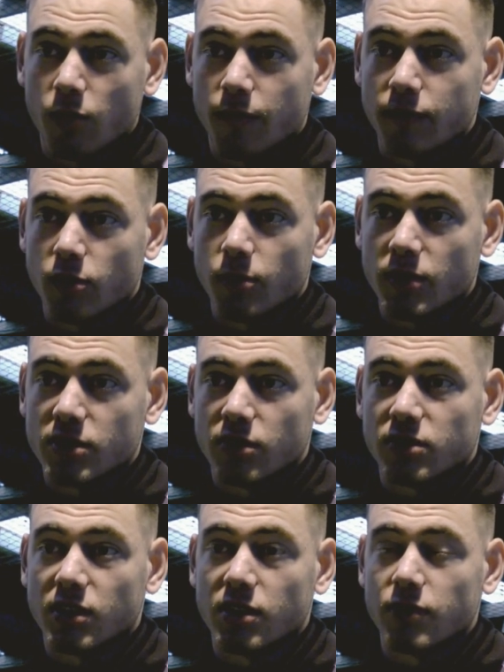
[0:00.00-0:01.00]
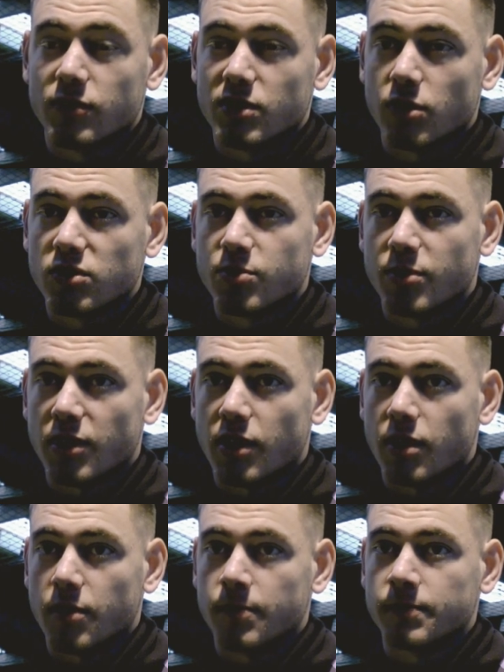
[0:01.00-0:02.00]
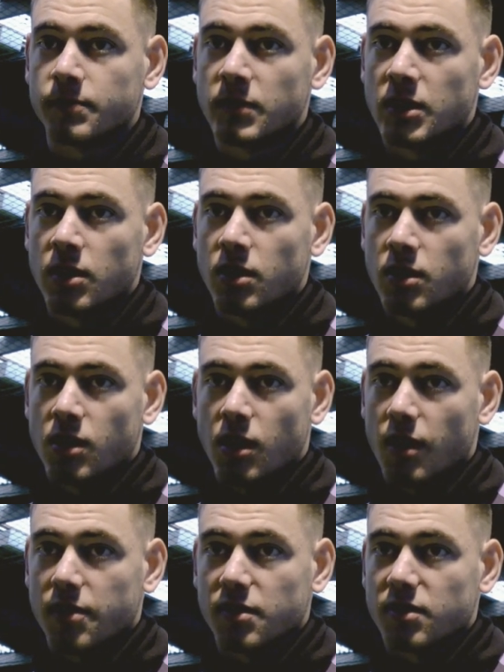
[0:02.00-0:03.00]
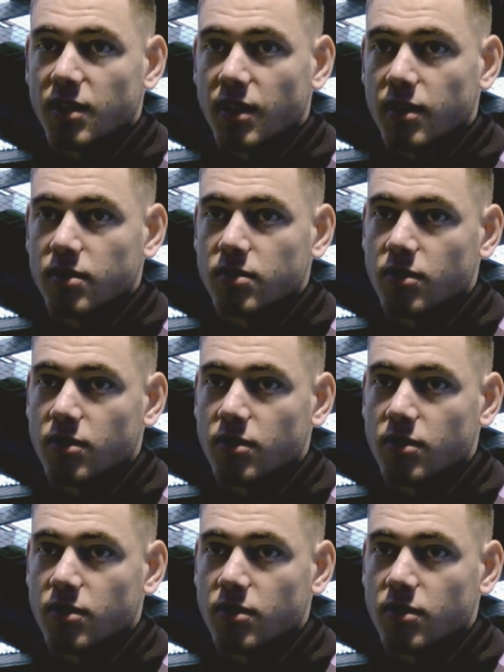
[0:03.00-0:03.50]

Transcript: few weeks not to get the results, but I think that